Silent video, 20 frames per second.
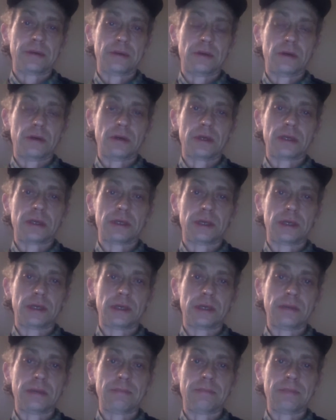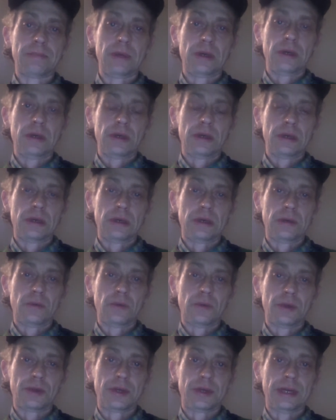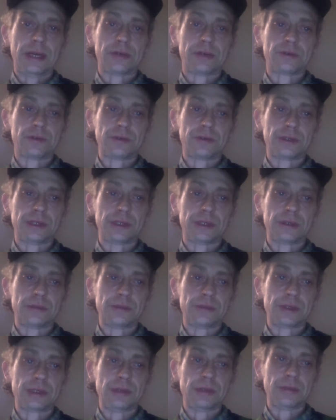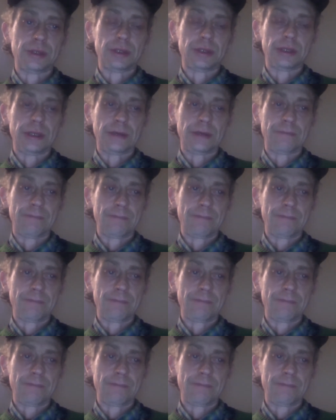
on time with natural system stability.